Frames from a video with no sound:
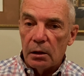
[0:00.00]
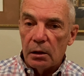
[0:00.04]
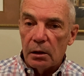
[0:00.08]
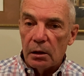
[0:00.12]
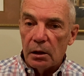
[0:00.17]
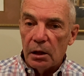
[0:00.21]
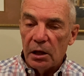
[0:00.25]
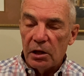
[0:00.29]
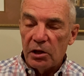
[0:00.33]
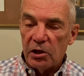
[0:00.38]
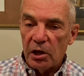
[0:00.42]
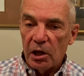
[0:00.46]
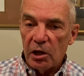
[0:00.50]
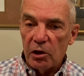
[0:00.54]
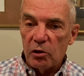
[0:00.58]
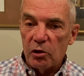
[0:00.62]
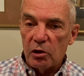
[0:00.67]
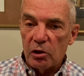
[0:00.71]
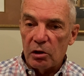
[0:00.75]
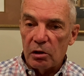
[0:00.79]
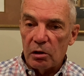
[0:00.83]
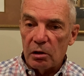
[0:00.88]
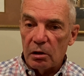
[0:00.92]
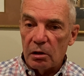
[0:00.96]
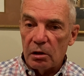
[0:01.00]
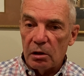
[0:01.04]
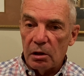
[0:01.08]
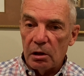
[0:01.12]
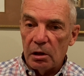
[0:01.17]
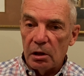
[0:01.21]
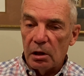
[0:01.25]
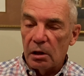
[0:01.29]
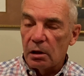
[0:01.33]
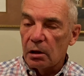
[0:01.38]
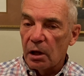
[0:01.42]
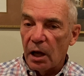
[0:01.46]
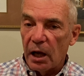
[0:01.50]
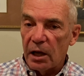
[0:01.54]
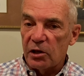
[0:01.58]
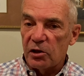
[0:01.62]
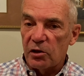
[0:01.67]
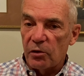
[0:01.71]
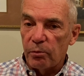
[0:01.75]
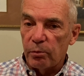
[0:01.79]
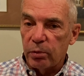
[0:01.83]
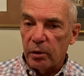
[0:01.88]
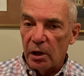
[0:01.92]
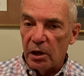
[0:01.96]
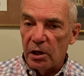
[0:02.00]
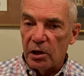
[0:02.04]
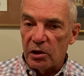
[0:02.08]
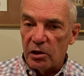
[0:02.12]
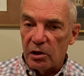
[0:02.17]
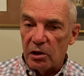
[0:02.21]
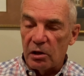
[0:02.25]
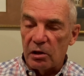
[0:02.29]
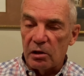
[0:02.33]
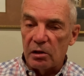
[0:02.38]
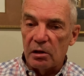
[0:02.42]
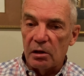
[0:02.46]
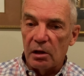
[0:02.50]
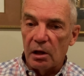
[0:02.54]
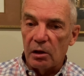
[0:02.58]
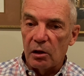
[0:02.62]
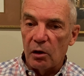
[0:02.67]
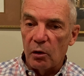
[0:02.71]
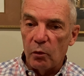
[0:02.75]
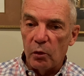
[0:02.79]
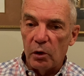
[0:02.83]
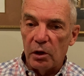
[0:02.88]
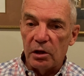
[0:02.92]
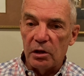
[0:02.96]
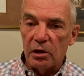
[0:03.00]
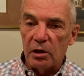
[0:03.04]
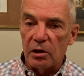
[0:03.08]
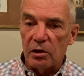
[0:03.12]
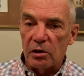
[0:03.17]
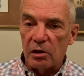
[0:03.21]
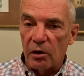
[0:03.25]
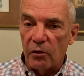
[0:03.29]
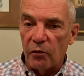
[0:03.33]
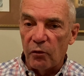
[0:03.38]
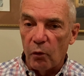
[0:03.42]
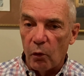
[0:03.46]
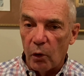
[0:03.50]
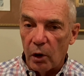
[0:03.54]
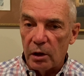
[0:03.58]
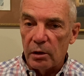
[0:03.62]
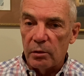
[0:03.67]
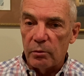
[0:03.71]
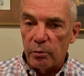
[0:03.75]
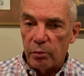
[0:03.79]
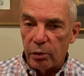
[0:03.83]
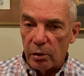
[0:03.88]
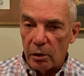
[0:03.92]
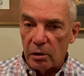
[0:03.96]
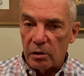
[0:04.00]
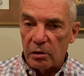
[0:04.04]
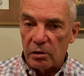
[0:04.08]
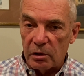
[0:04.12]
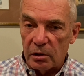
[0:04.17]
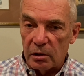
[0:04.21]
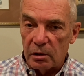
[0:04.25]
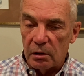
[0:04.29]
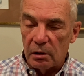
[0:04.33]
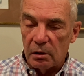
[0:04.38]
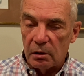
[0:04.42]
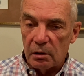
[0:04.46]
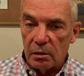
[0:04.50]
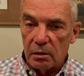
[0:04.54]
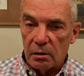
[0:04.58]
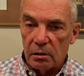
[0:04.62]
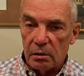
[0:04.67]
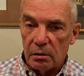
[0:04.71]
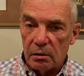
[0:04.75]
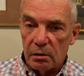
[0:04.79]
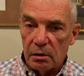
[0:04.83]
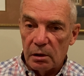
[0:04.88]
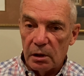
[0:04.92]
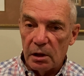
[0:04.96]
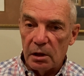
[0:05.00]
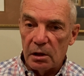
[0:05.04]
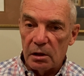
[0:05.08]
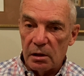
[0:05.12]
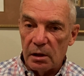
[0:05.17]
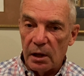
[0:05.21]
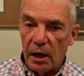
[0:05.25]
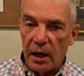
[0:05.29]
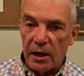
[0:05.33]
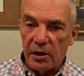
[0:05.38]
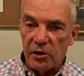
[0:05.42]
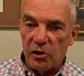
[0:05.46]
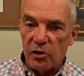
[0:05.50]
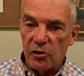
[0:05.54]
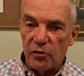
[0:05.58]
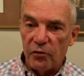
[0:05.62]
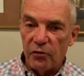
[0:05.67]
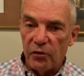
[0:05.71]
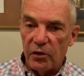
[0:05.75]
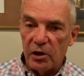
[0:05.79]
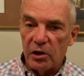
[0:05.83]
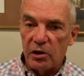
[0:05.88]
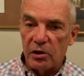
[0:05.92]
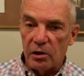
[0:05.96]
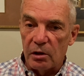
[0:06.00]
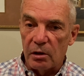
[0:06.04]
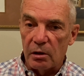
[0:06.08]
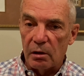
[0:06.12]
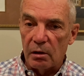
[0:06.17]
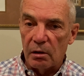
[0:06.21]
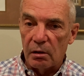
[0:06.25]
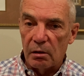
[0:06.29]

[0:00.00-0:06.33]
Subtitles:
It says in lots of places that the witness of one person is not sufficient